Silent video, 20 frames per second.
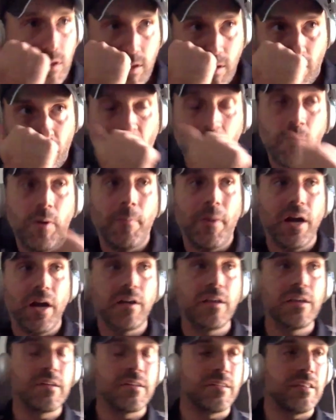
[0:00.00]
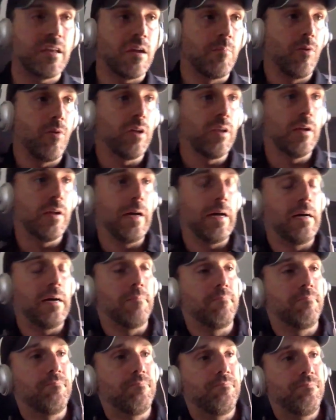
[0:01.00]
so from a marketing standpoint,
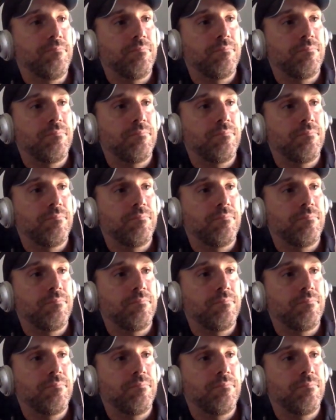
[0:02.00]
um,